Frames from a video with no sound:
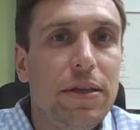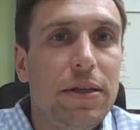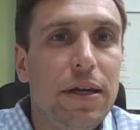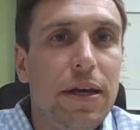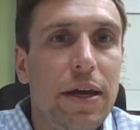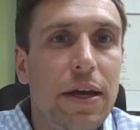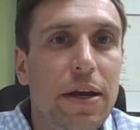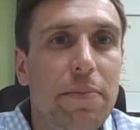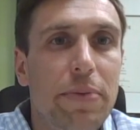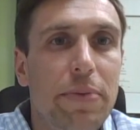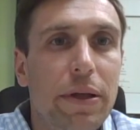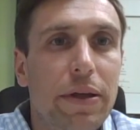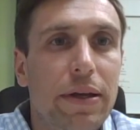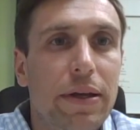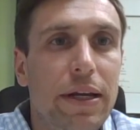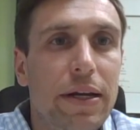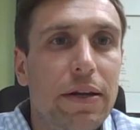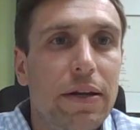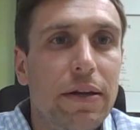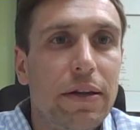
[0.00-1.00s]
the
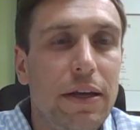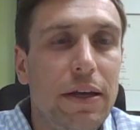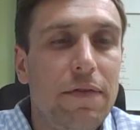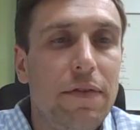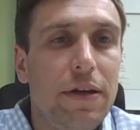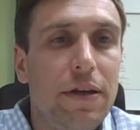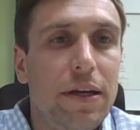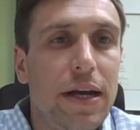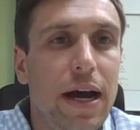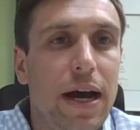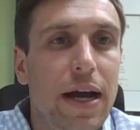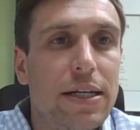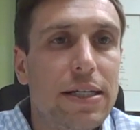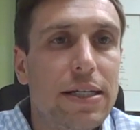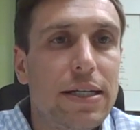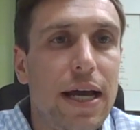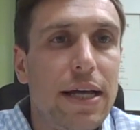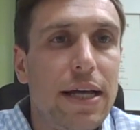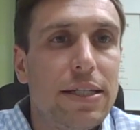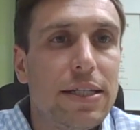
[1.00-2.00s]
inability to leave the United
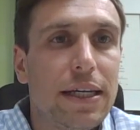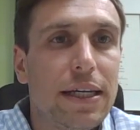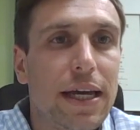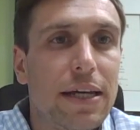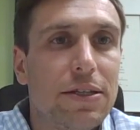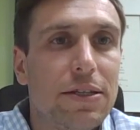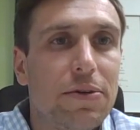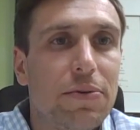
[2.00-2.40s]
States and get